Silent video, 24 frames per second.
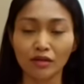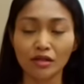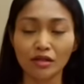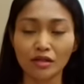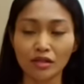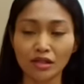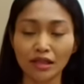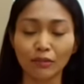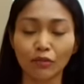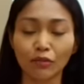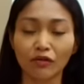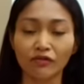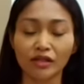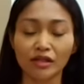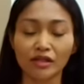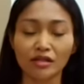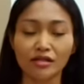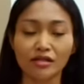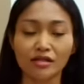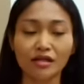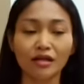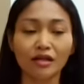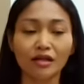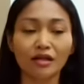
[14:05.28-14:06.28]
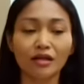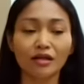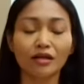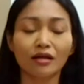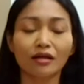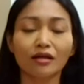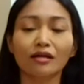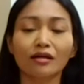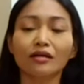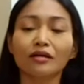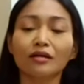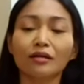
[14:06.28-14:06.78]
some of these
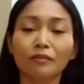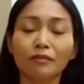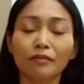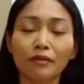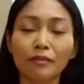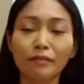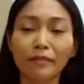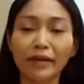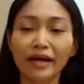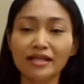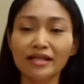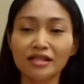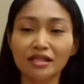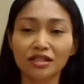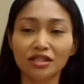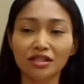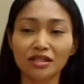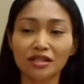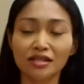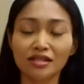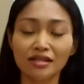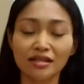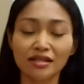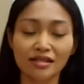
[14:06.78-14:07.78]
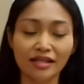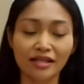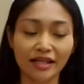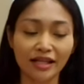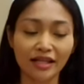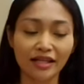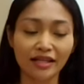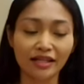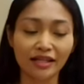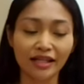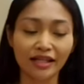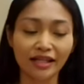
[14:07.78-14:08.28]
messages
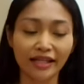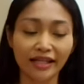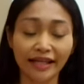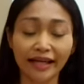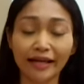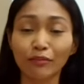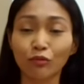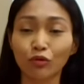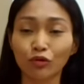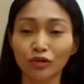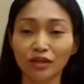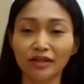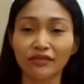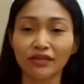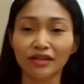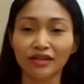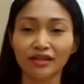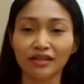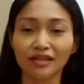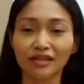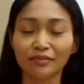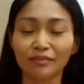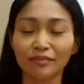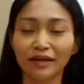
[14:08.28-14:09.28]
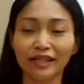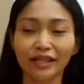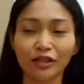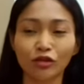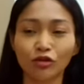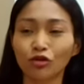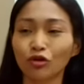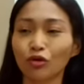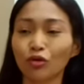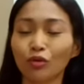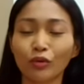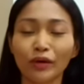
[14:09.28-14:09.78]
saying that they get motivated, but they
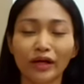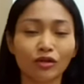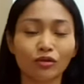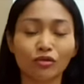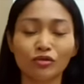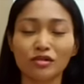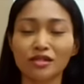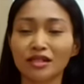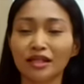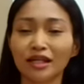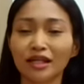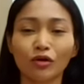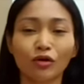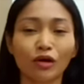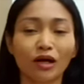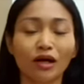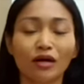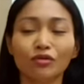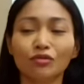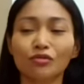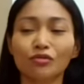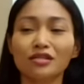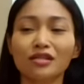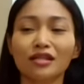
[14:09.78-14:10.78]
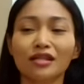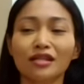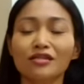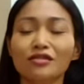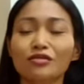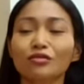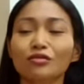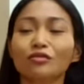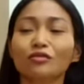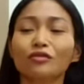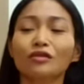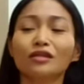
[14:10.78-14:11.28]
don't know where to start or how to start.
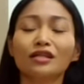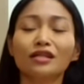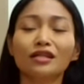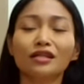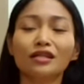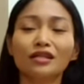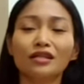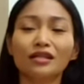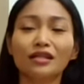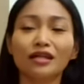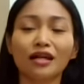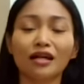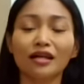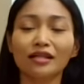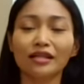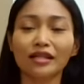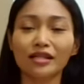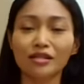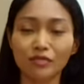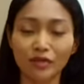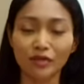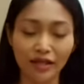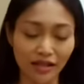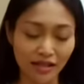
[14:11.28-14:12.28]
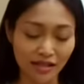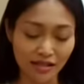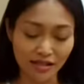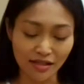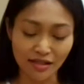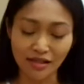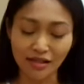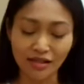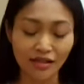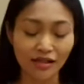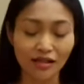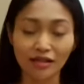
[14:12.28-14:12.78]
So that's why I
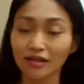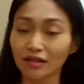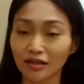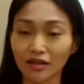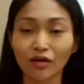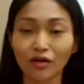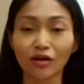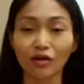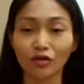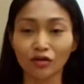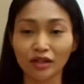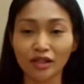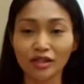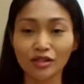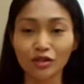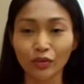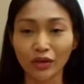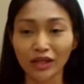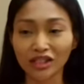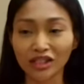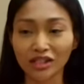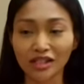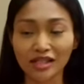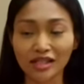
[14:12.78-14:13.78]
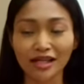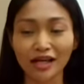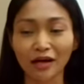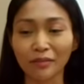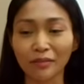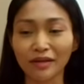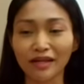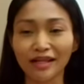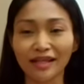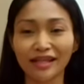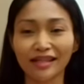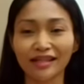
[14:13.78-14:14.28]
see all these questions
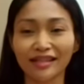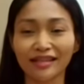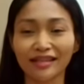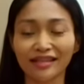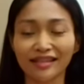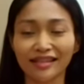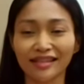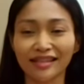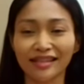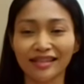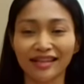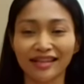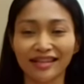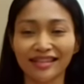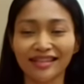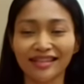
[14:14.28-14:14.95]
coming in. Yeah.